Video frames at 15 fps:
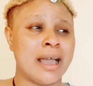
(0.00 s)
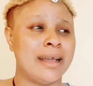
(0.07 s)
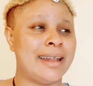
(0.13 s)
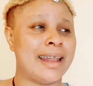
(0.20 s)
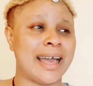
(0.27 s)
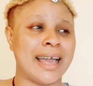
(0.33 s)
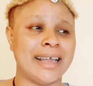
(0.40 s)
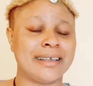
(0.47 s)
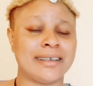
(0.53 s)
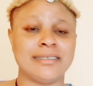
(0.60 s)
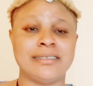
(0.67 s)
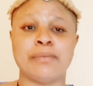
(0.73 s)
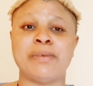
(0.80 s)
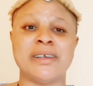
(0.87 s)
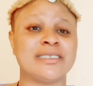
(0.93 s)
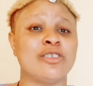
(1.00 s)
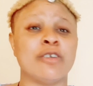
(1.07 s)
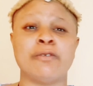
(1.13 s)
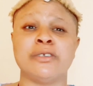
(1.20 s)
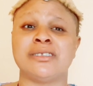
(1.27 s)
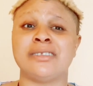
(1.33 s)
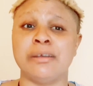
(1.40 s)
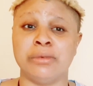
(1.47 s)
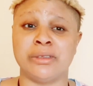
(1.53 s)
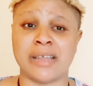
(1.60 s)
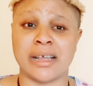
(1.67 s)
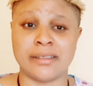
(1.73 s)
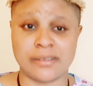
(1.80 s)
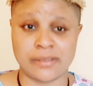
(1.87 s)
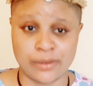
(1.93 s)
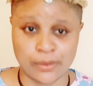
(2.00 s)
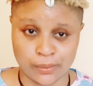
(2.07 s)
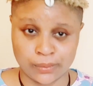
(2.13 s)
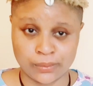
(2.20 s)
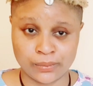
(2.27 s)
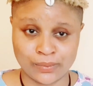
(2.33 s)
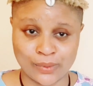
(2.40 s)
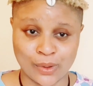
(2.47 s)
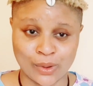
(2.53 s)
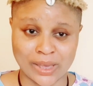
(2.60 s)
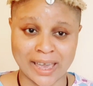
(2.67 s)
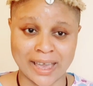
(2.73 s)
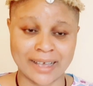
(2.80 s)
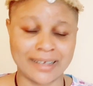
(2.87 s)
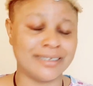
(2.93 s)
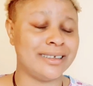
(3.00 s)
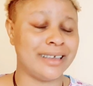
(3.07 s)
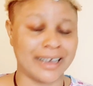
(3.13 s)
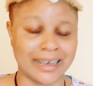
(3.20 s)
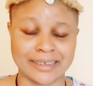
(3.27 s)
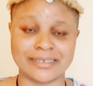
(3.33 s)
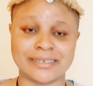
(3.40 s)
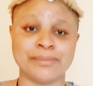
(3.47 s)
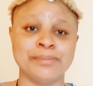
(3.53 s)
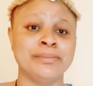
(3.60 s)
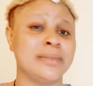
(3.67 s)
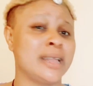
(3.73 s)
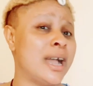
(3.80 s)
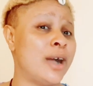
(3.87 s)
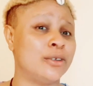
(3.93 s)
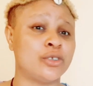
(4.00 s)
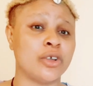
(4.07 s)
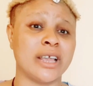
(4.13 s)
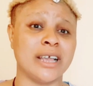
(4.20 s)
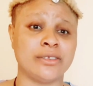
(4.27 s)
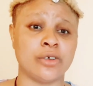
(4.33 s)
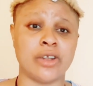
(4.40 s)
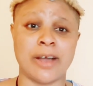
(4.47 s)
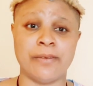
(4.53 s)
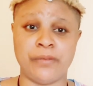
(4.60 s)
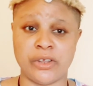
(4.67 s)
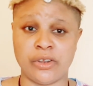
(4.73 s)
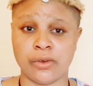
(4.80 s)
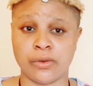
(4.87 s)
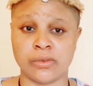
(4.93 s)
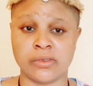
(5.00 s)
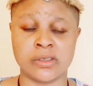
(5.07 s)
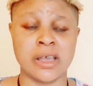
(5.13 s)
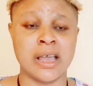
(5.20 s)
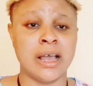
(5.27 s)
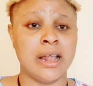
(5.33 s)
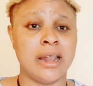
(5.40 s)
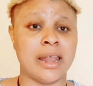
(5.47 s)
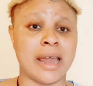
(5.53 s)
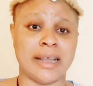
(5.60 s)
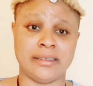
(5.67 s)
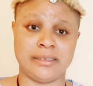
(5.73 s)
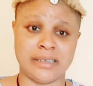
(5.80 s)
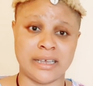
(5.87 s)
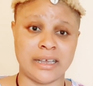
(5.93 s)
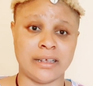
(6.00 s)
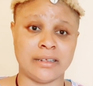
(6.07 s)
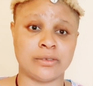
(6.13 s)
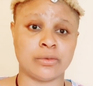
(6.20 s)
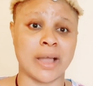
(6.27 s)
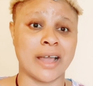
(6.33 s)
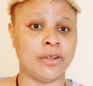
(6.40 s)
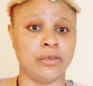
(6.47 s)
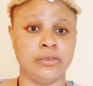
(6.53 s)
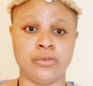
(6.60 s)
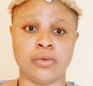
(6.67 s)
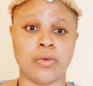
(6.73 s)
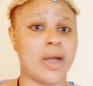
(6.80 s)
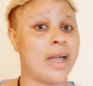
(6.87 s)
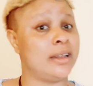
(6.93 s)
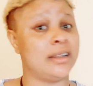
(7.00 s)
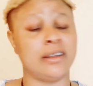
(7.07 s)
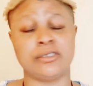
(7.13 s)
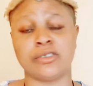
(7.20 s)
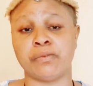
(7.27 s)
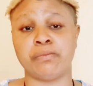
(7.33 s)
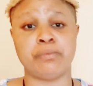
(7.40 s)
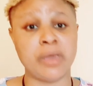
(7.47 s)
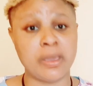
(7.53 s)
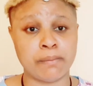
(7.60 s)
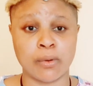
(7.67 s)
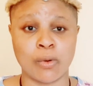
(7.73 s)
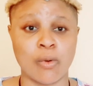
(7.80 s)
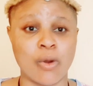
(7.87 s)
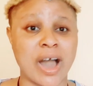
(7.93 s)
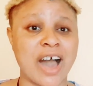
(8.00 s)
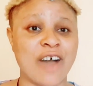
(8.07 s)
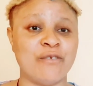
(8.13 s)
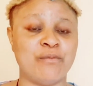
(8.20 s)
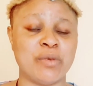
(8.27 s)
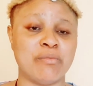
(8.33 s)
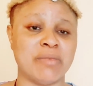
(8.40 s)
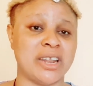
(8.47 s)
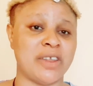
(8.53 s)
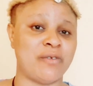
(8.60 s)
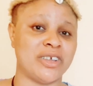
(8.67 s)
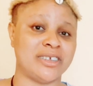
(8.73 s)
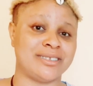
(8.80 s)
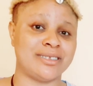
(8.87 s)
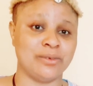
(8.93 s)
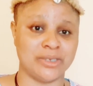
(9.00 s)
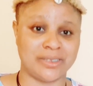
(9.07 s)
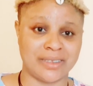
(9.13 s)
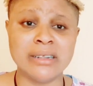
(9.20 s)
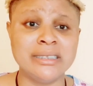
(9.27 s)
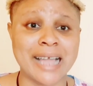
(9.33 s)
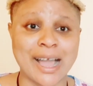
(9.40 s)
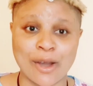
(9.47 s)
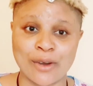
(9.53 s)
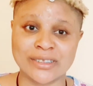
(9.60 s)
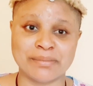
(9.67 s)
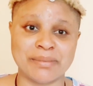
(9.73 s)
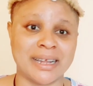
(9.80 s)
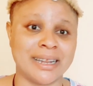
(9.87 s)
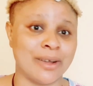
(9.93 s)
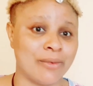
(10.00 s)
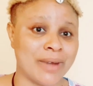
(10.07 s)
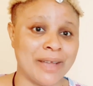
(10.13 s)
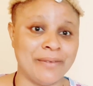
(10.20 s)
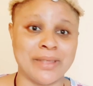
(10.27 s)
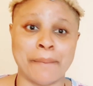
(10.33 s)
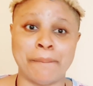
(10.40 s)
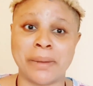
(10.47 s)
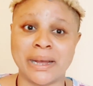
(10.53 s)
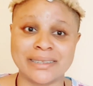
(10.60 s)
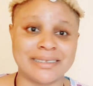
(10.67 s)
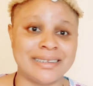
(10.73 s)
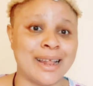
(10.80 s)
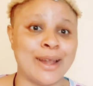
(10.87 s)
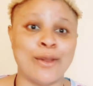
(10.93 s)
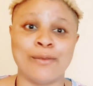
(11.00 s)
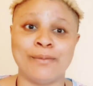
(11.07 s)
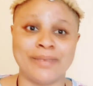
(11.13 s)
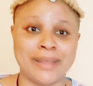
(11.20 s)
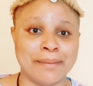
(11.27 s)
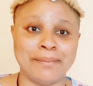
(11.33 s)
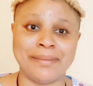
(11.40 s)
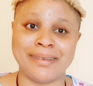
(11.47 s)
like the person not stay without you. Okay, yes. I also get other videos like this where I don't do, and a lot of people have been manifesting with it. Their husband, their wife, their partner love them